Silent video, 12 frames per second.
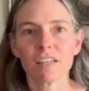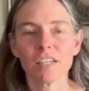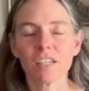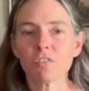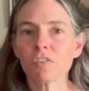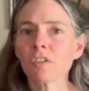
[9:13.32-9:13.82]

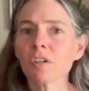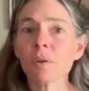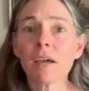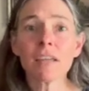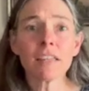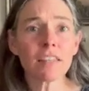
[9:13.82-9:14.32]
if you know
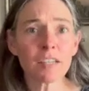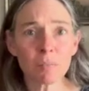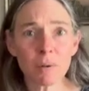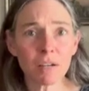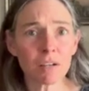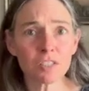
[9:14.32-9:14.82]
anything
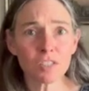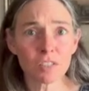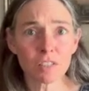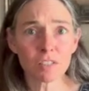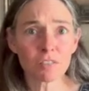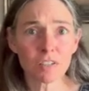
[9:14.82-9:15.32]
about
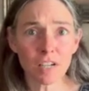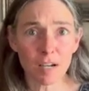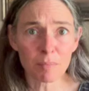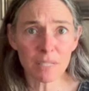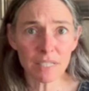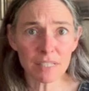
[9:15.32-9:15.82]
alternative
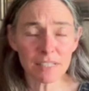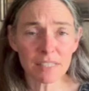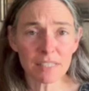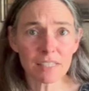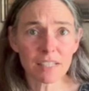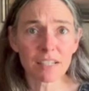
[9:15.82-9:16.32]

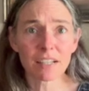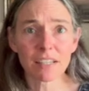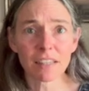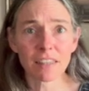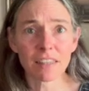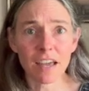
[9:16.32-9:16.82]
comics,
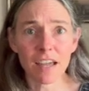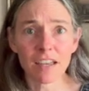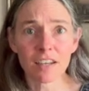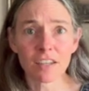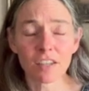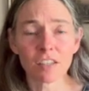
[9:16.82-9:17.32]

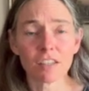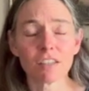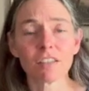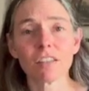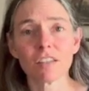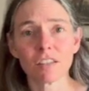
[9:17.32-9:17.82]
then
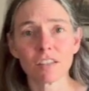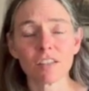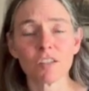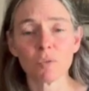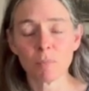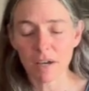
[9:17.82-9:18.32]

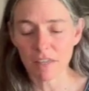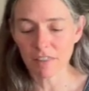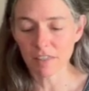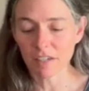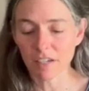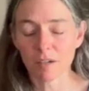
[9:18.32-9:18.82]
you might
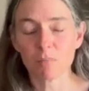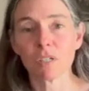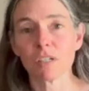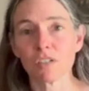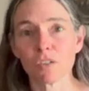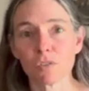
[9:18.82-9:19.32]
think I'm an
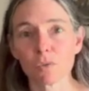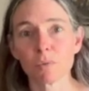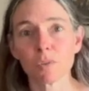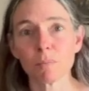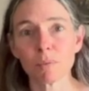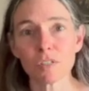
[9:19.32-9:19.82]

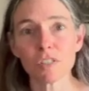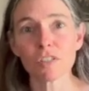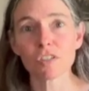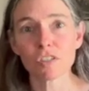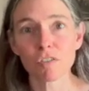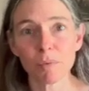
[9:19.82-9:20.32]
unusual person
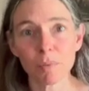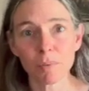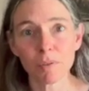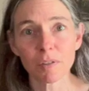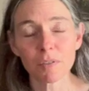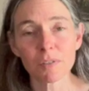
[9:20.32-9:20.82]
to show up at
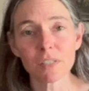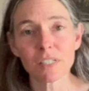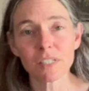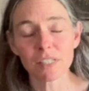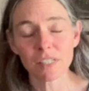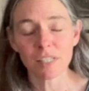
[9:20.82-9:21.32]
one of those
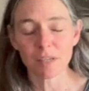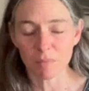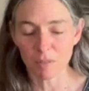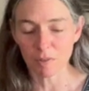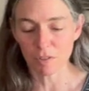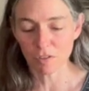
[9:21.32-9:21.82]
things, and that
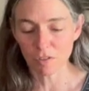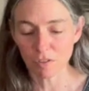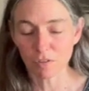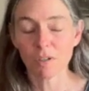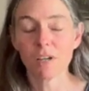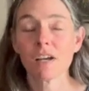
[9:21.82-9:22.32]
may be
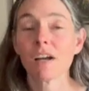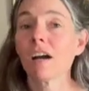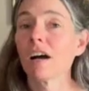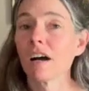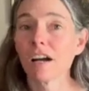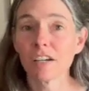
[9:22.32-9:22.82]
true.
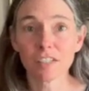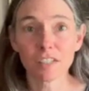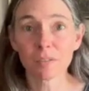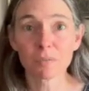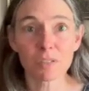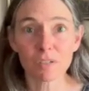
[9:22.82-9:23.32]
I thought
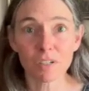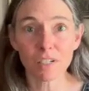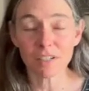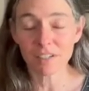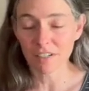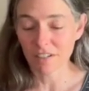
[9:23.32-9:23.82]
it was
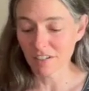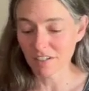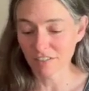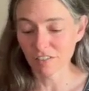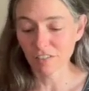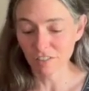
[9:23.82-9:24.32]
great.
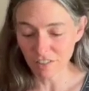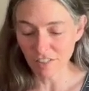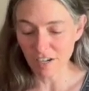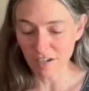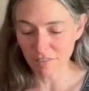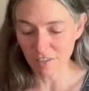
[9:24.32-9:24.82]
I learned a
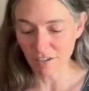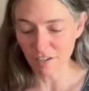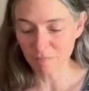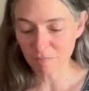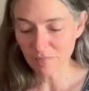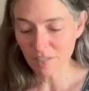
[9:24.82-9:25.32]
lot
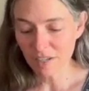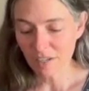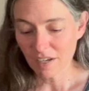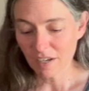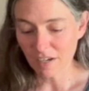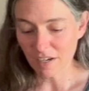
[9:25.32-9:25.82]
there.
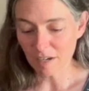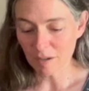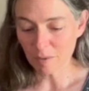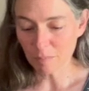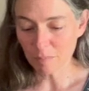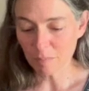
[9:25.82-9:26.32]

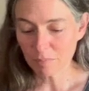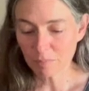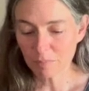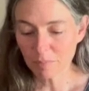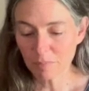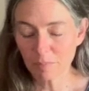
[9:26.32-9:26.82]

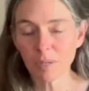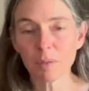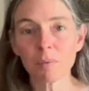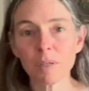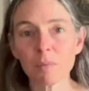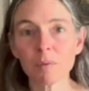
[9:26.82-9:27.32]
But
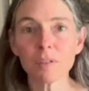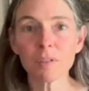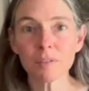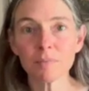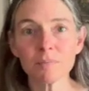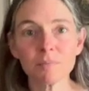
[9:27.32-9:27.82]
we were,